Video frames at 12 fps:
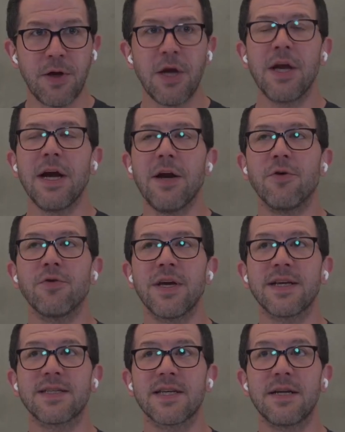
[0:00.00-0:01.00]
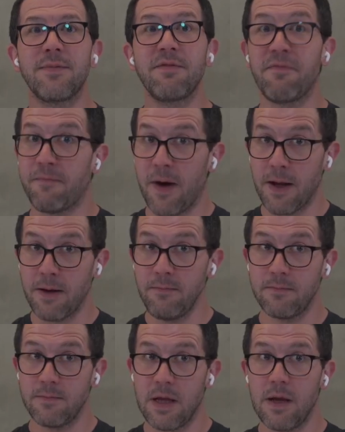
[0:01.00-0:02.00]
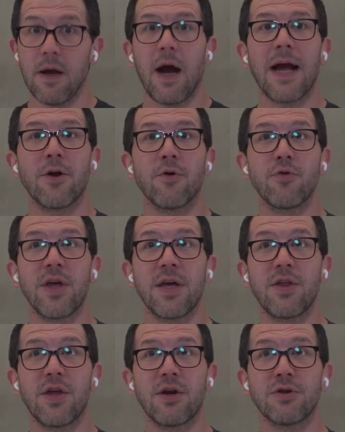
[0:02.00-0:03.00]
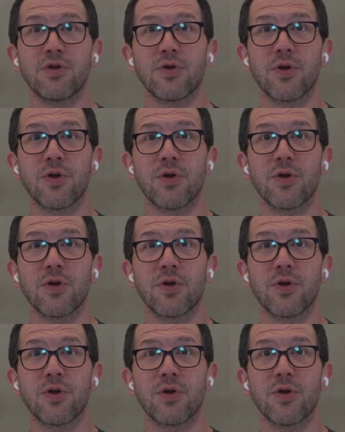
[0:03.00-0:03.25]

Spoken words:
I don't think it's going to be fun. I don't think there's